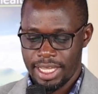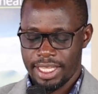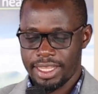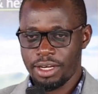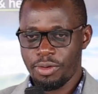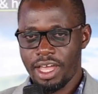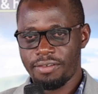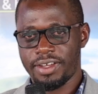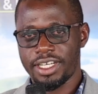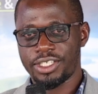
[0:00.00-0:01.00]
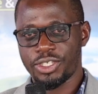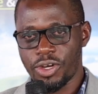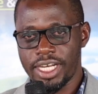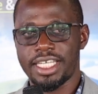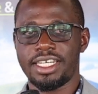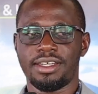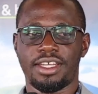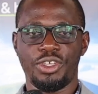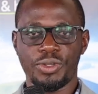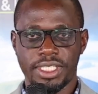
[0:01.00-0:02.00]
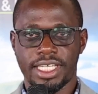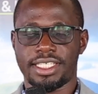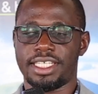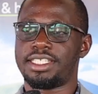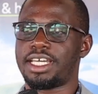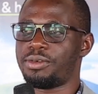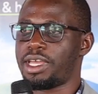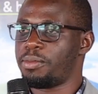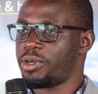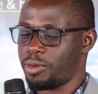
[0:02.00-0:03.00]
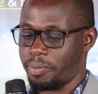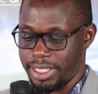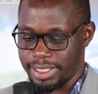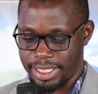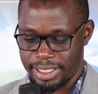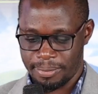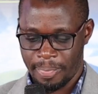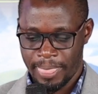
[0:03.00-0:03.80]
then we have very solid use cases that we are able to present.